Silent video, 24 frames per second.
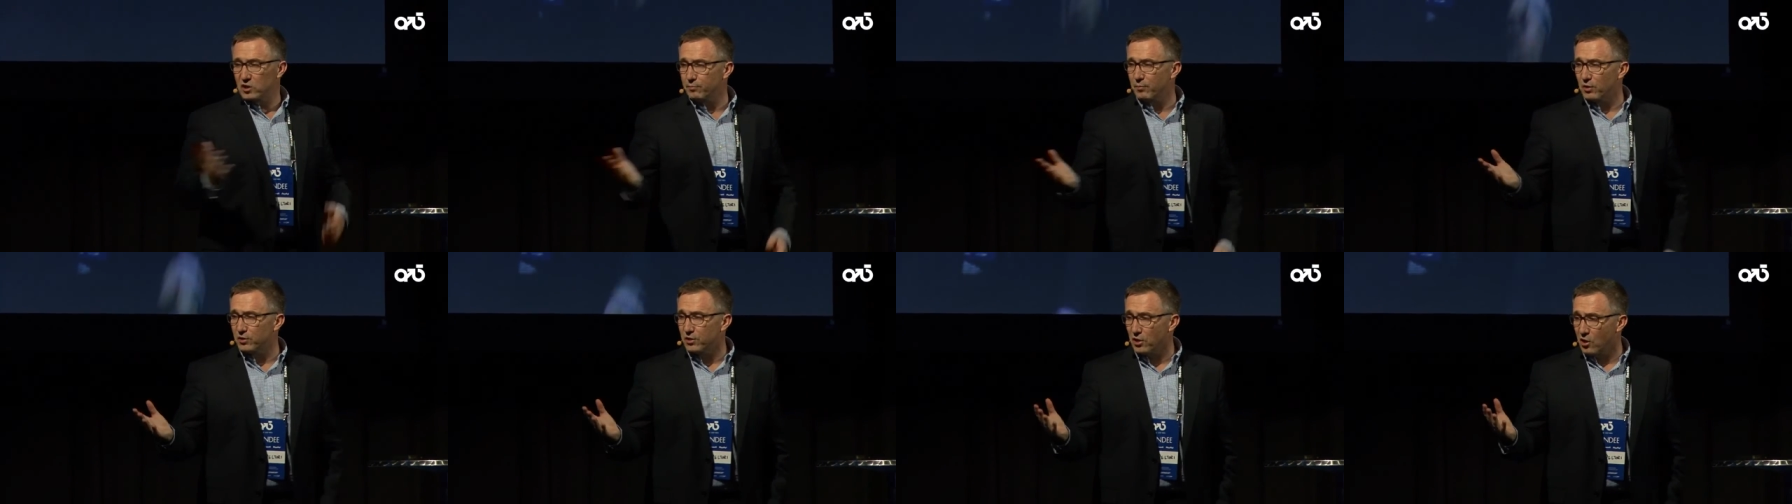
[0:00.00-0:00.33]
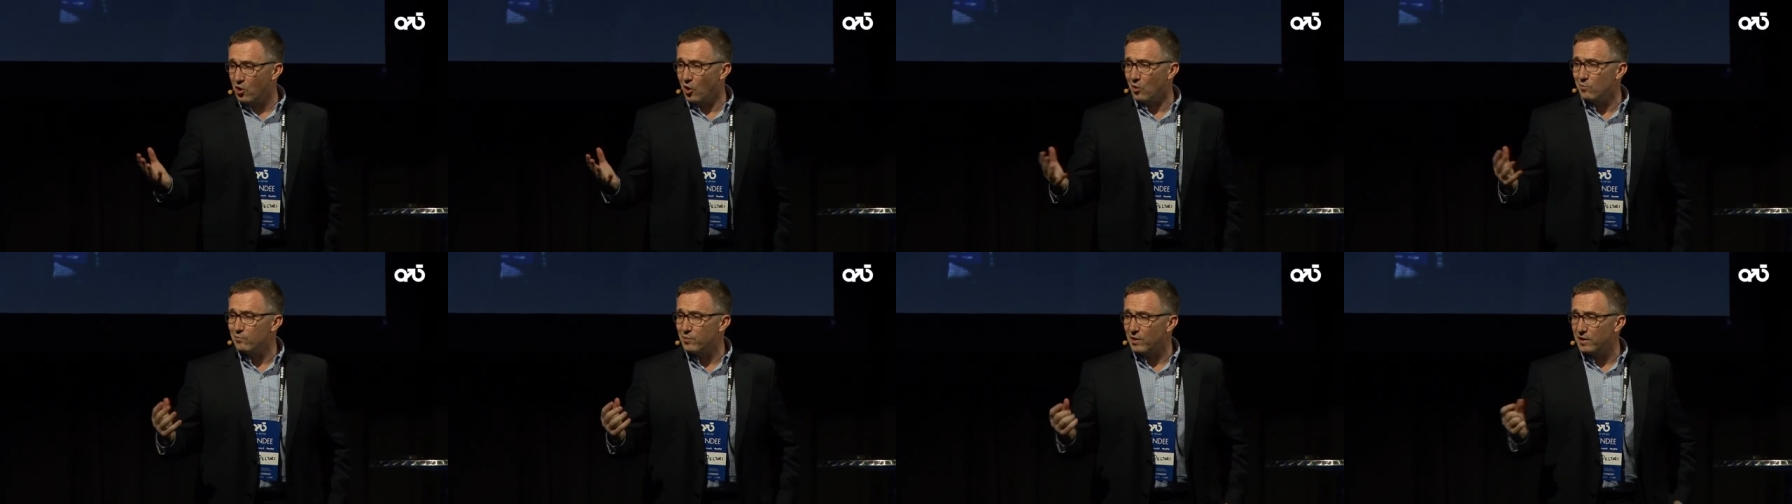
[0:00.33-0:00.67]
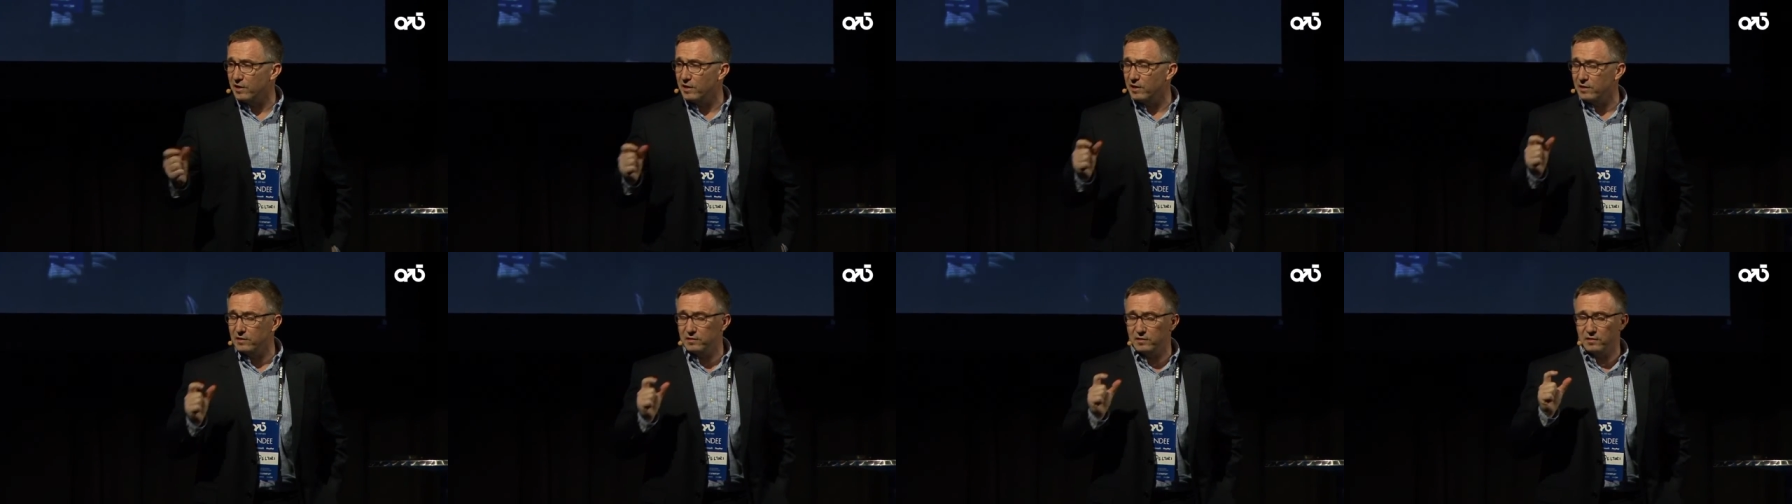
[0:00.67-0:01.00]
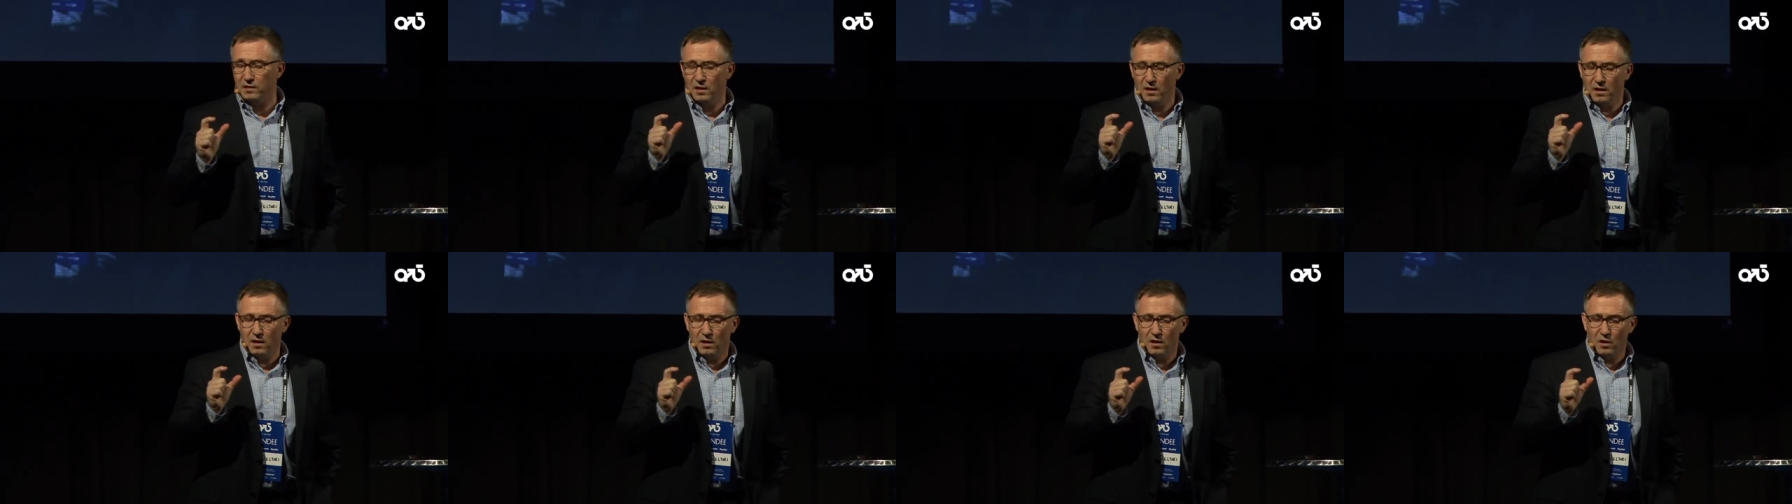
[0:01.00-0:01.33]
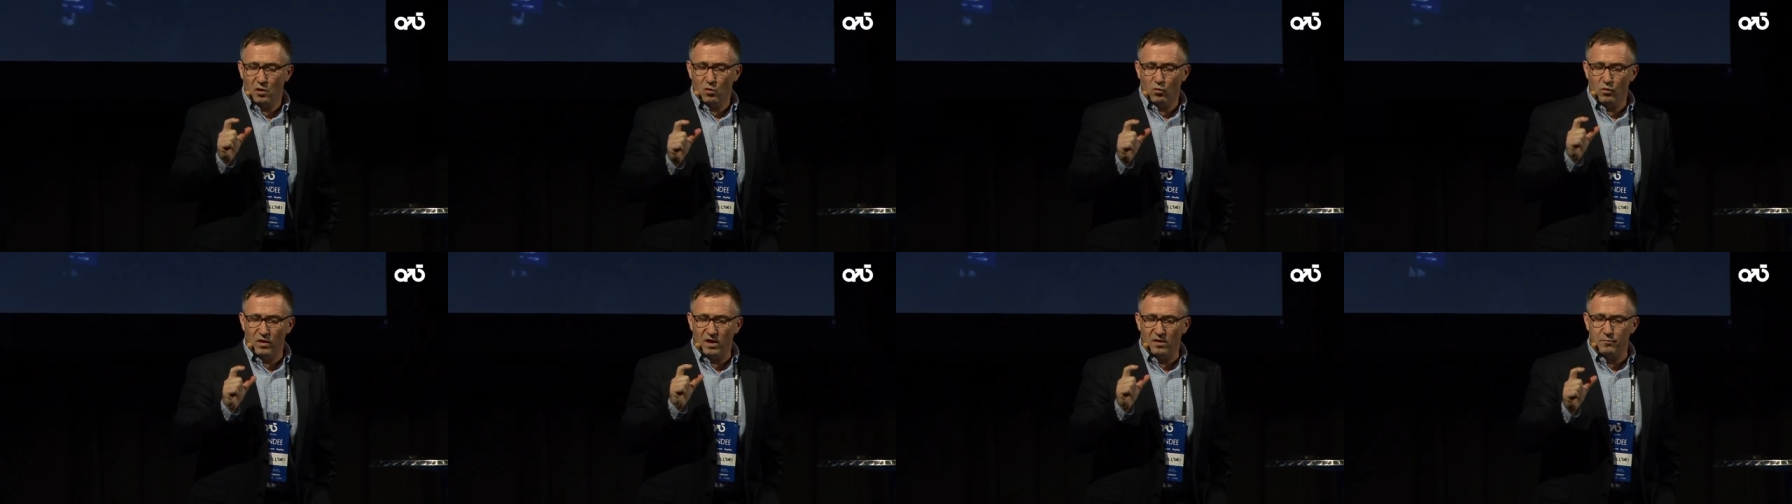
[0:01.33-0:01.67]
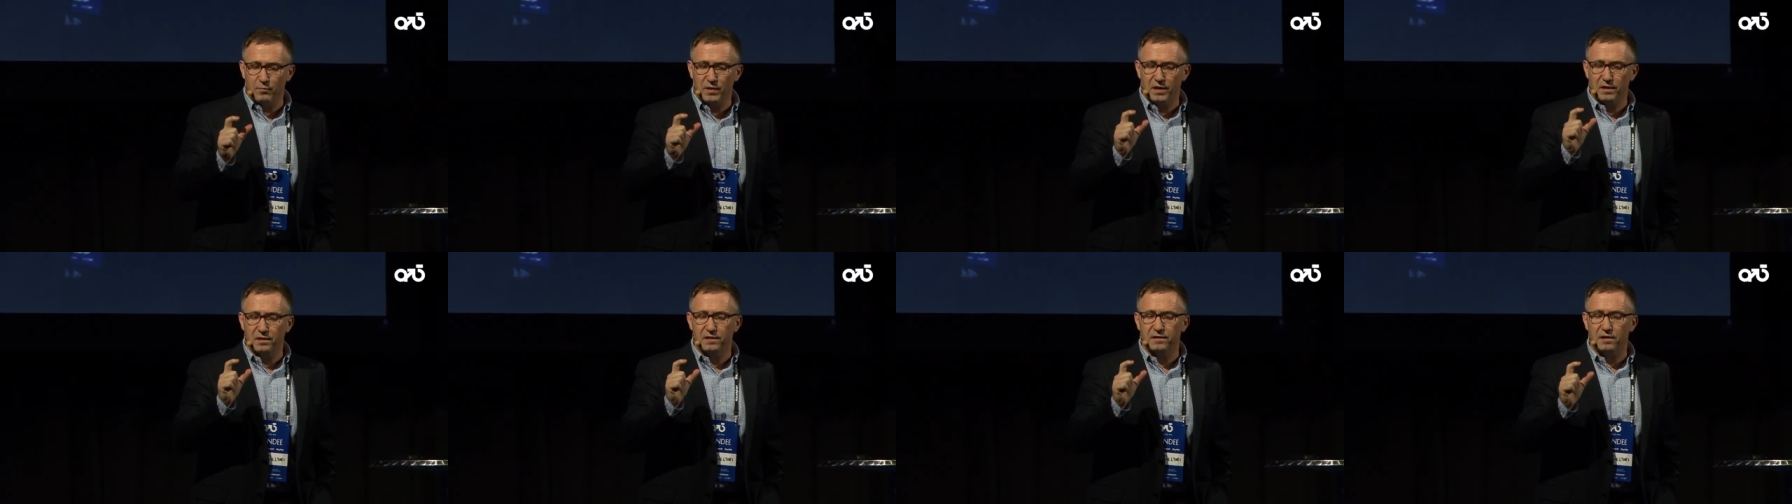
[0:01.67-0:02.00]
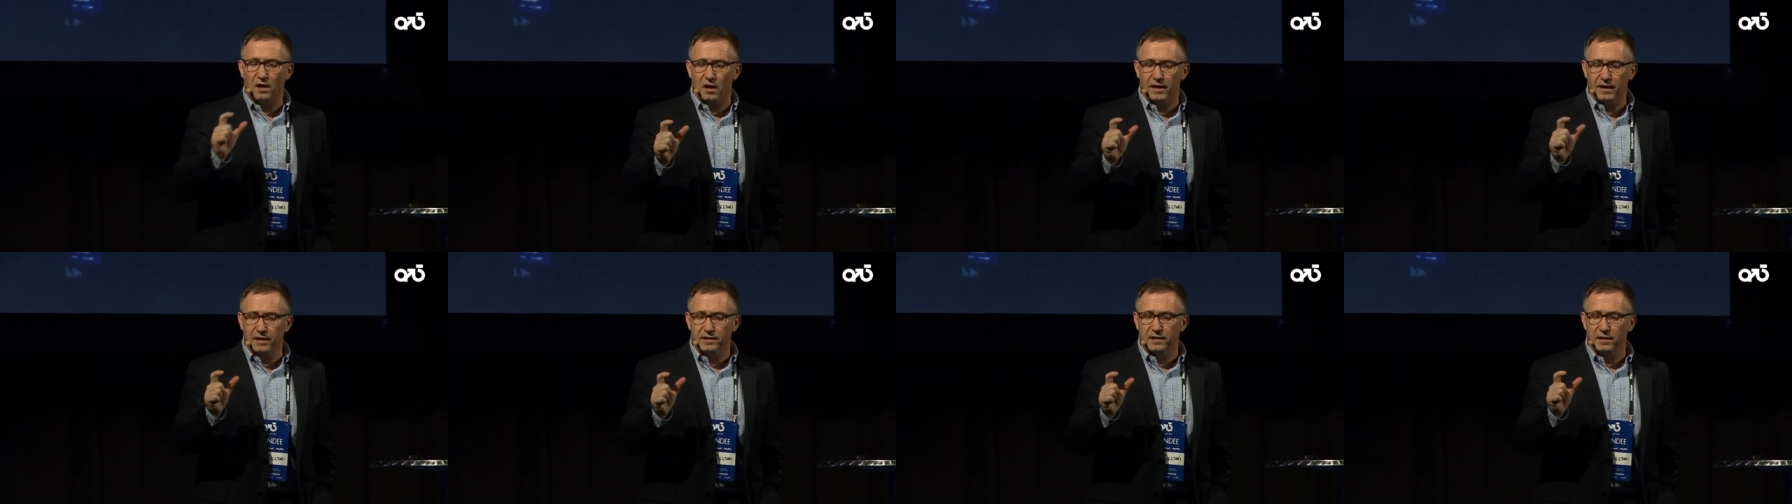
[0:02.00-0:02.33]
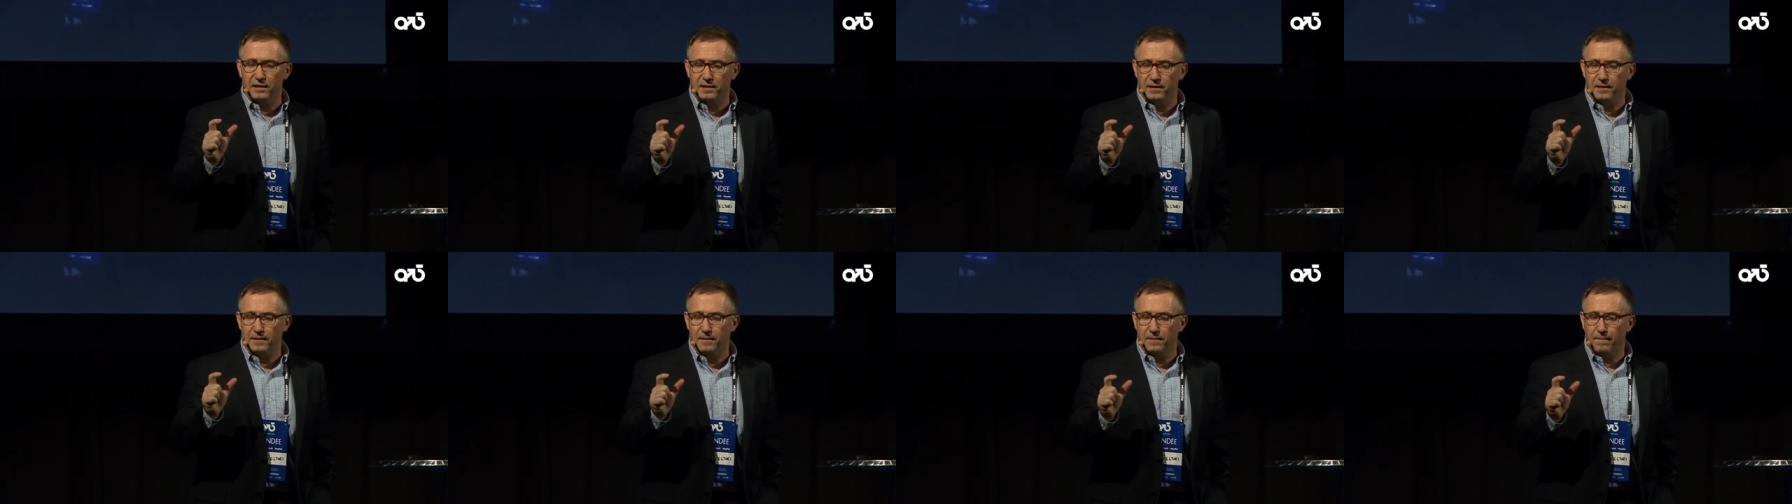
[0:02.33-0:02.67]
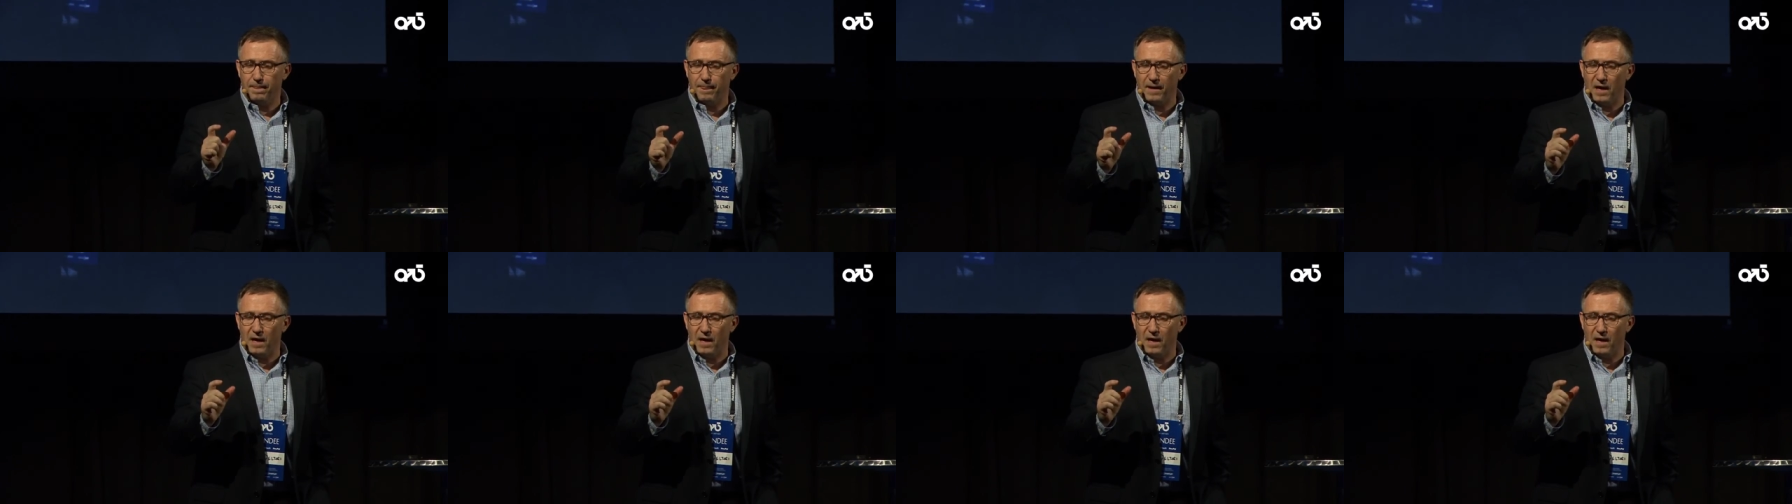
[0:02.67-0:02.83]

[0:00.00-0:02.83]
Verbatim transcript: But the companies we have been targeting